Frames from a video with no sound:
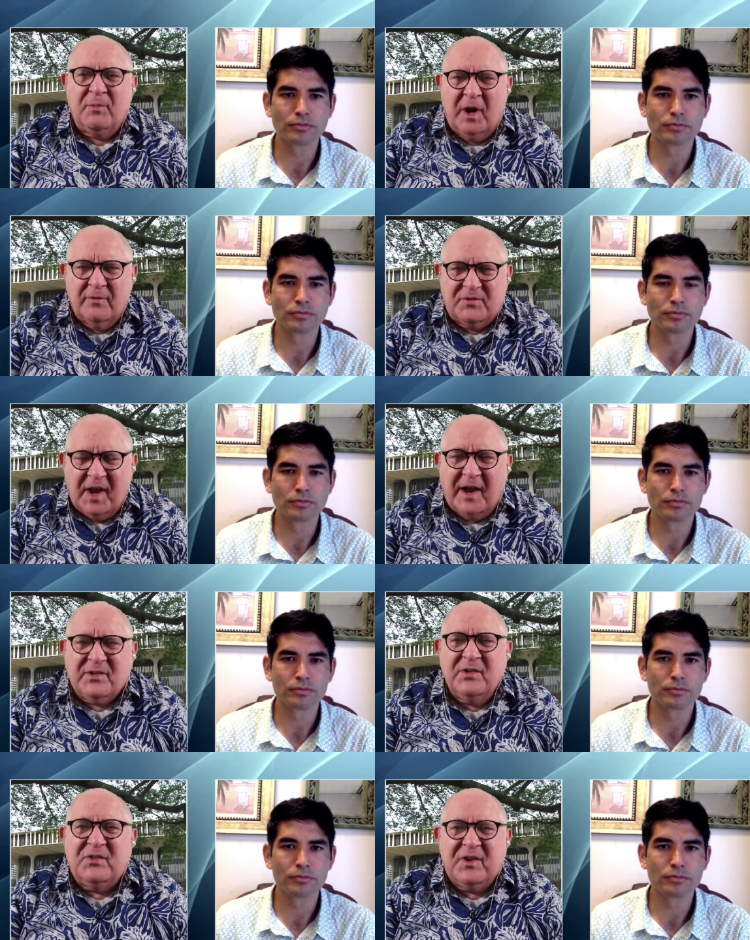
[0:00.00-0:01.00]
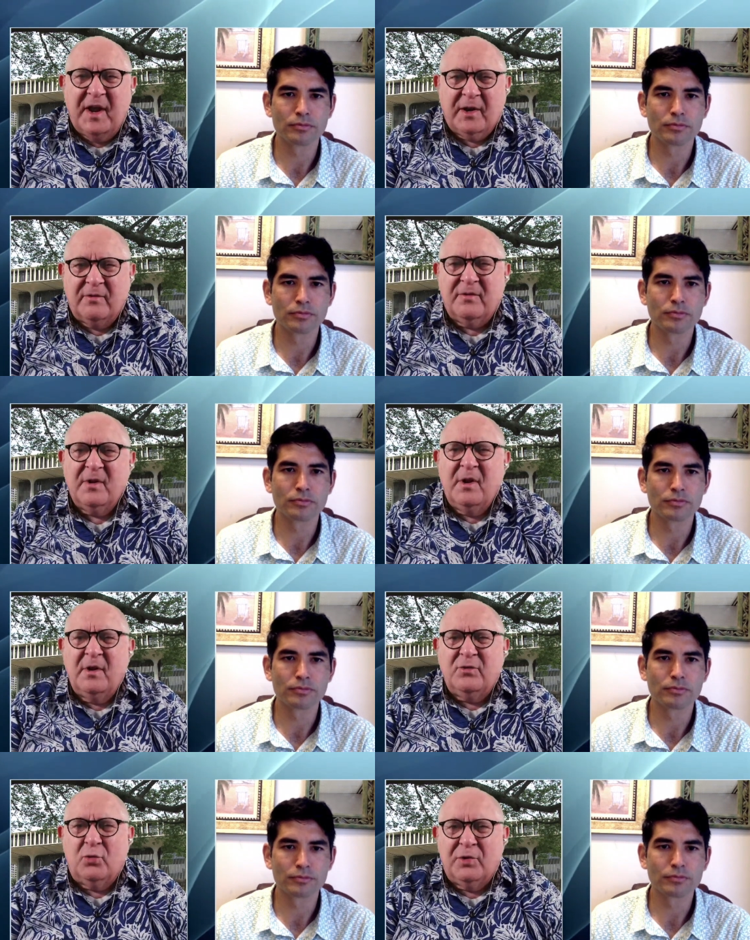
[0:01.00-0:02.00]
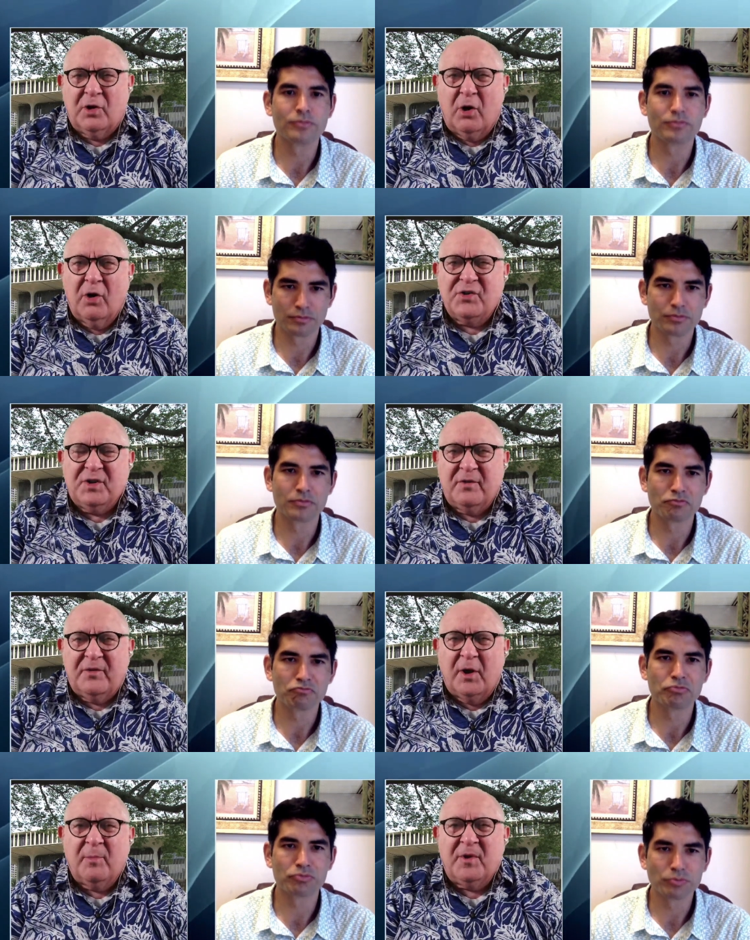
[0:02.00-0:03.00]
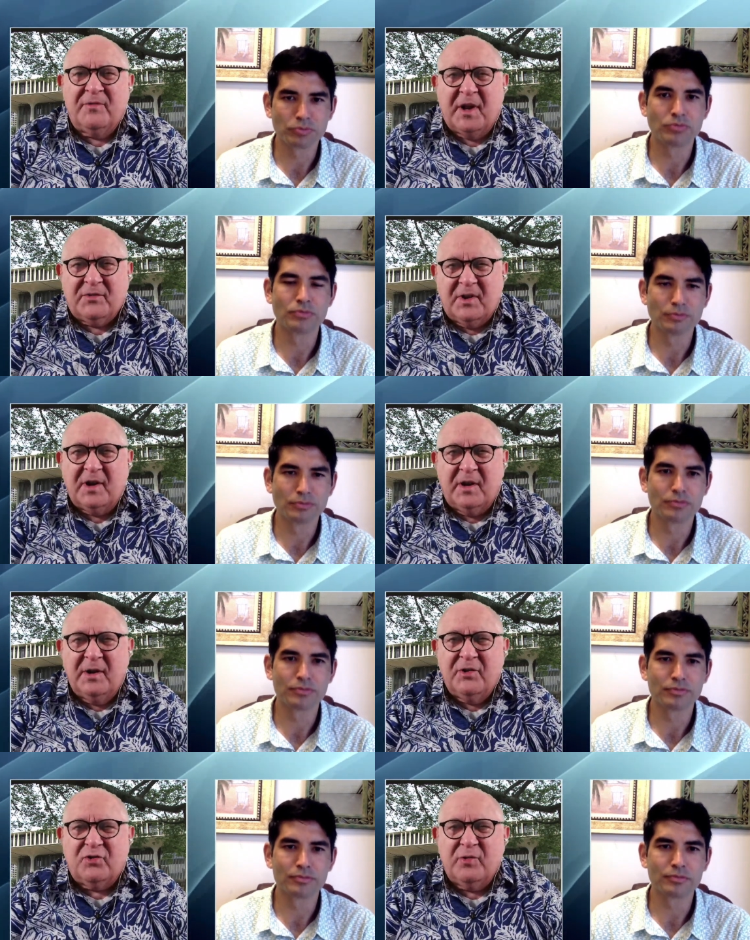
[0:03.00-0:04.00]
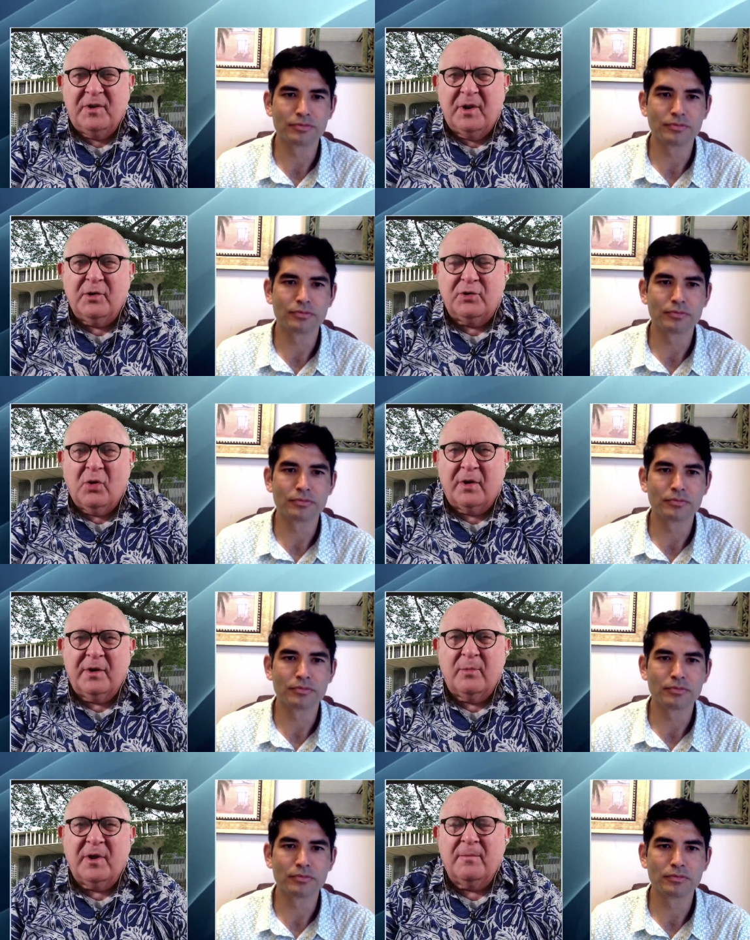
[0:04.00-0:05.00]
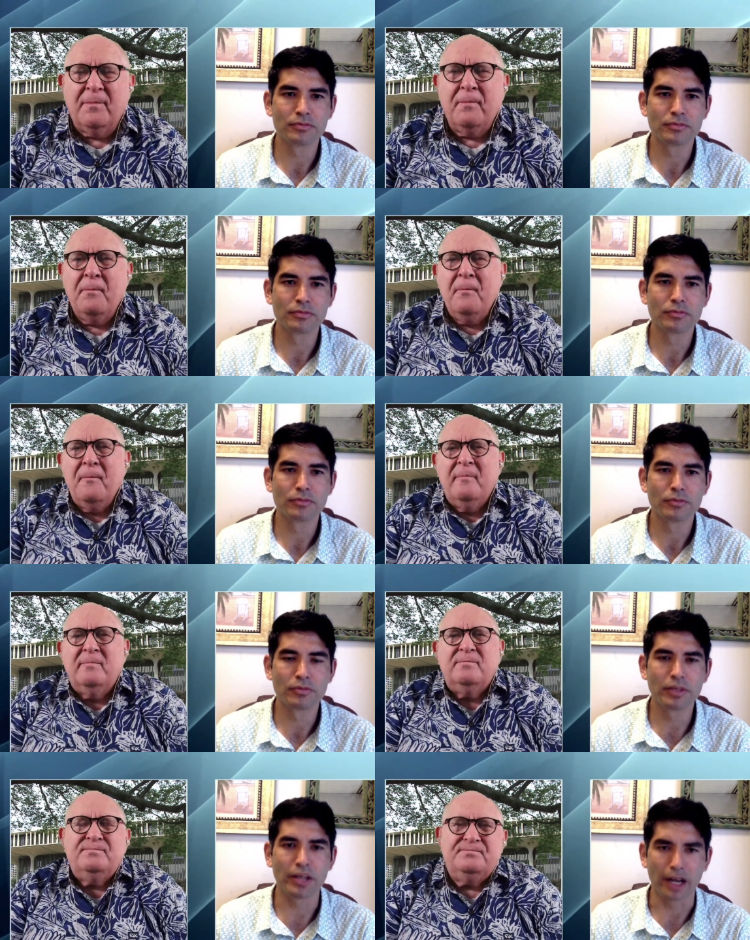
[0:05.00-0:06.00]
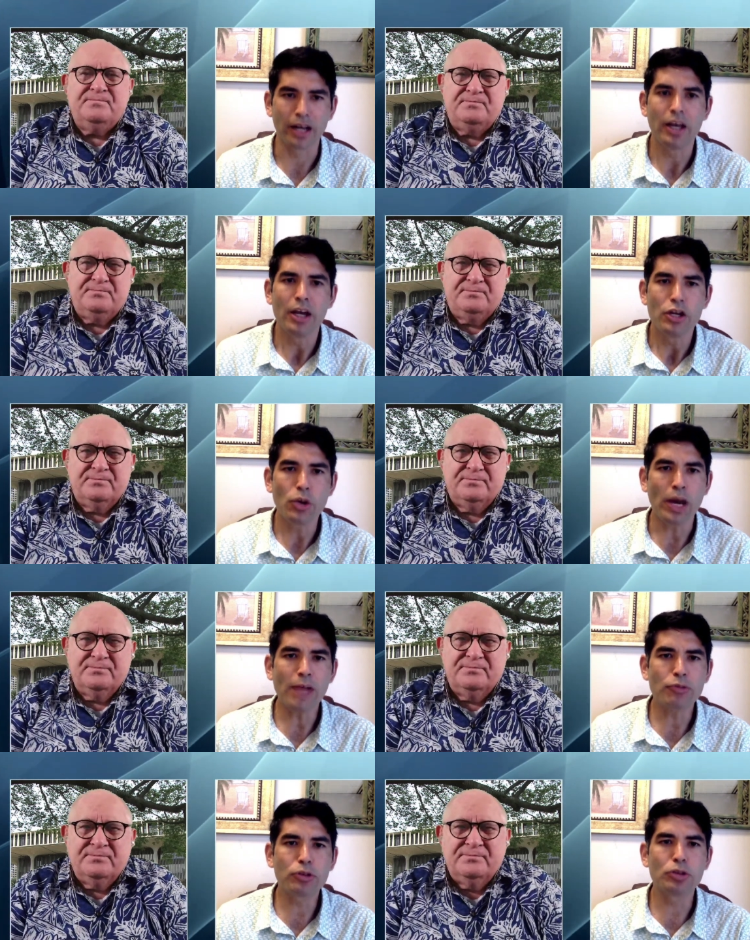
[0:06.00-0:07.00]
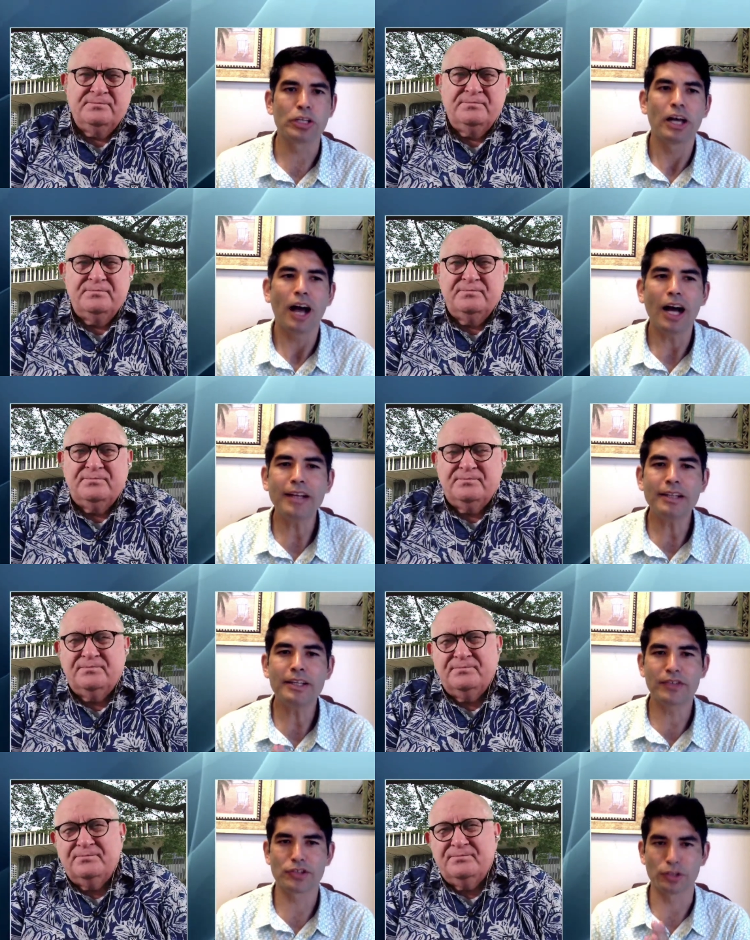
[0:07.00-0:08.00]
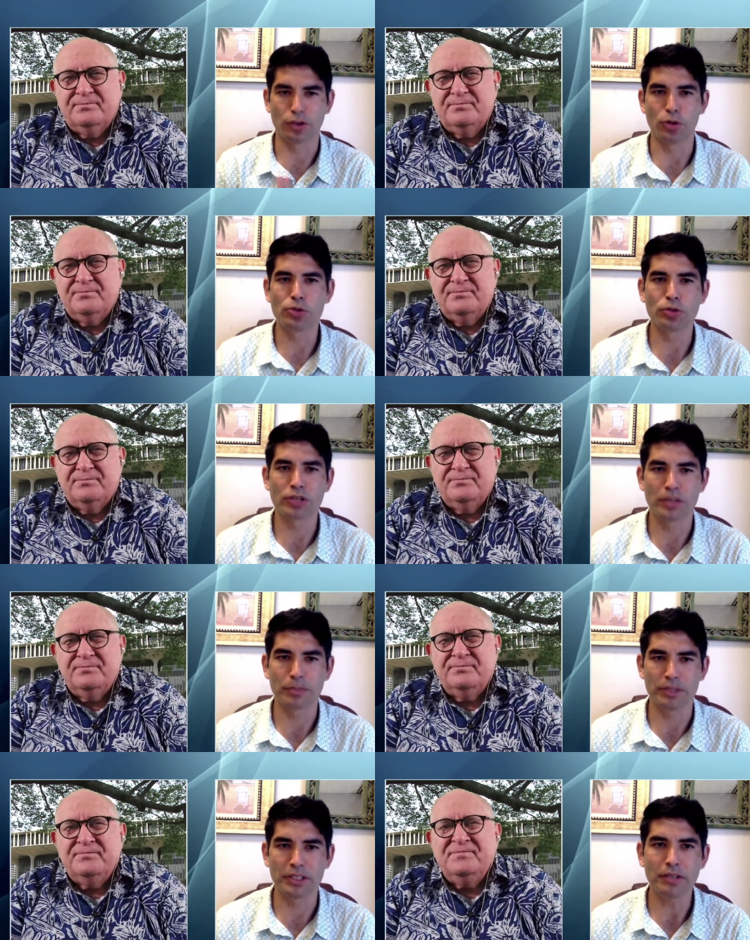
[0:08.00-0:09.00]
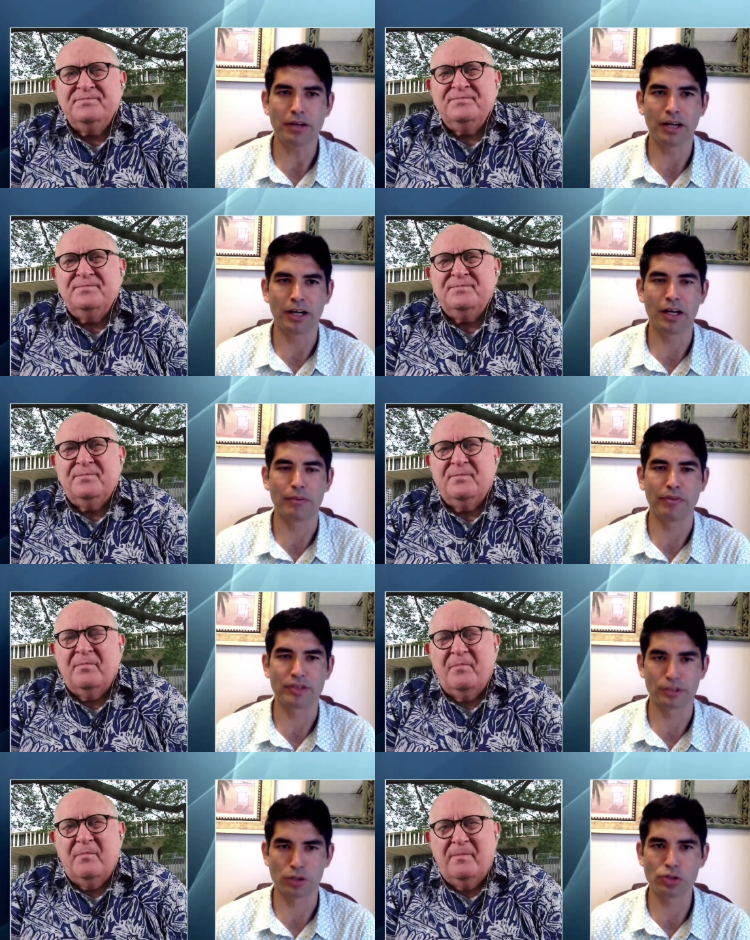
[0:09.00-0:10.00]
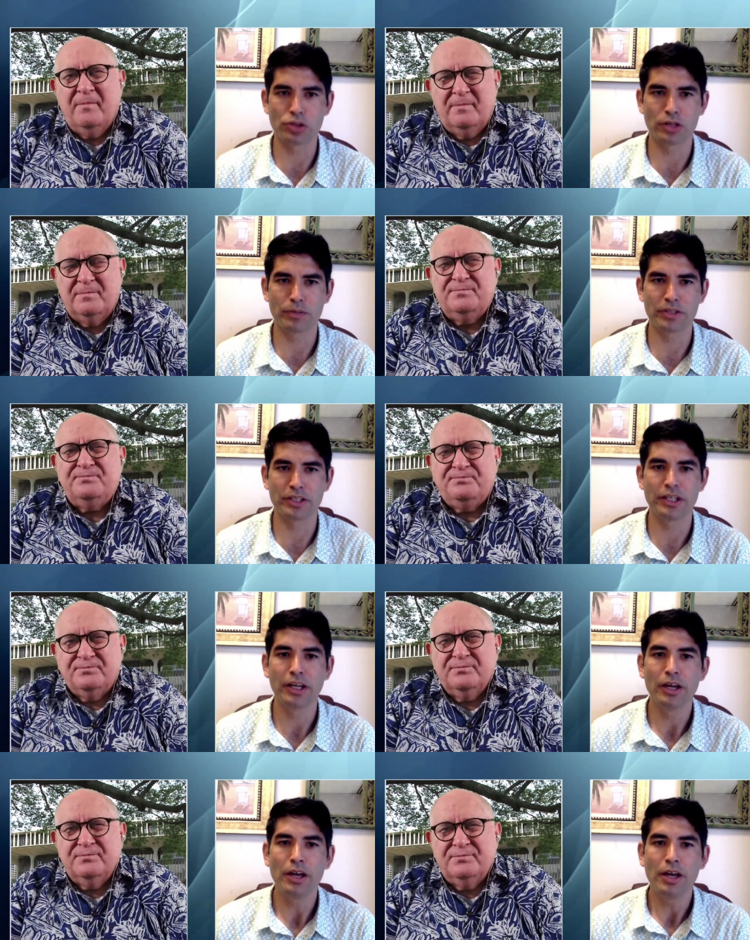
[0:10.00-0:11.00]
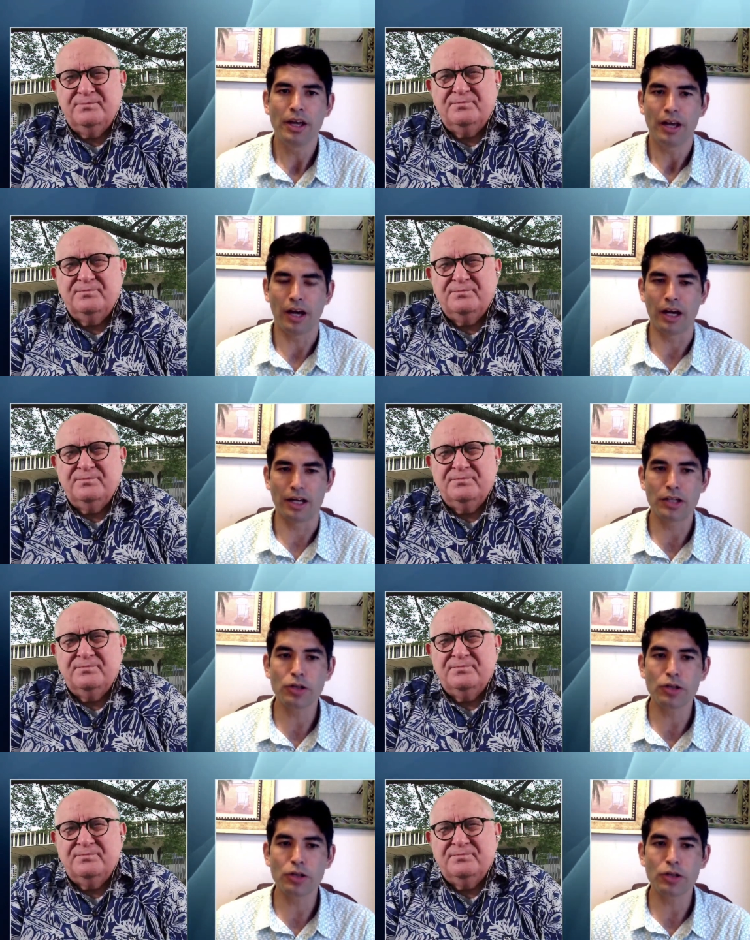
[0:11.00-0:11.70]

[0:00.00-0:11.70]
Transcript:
Speaker 1: some kind of tax incentive to encourage the development of that tech industry that you're talking about?
Speaker 2: Yeah, no, absolutely. I think if it's a local company, um, if it's a local company uh,